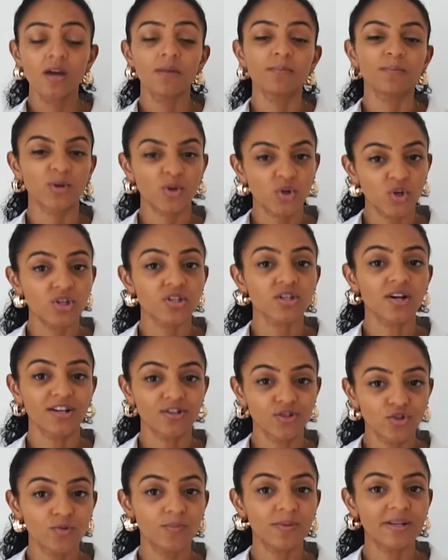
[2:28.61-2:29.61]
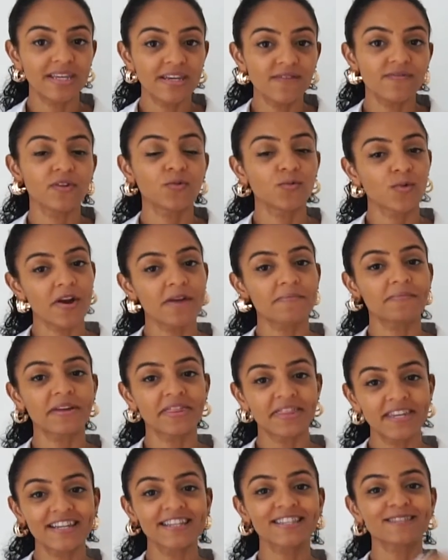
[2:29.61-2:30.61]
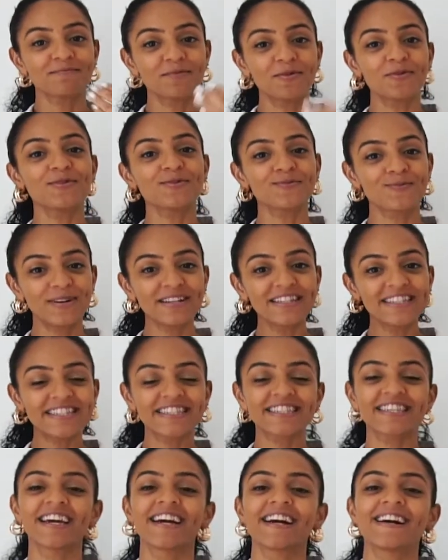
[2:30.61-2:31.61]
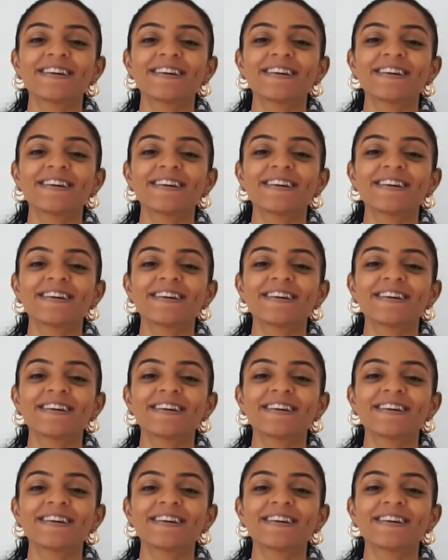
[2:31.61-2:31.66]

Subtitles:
because I do believe in wearing my things more than once.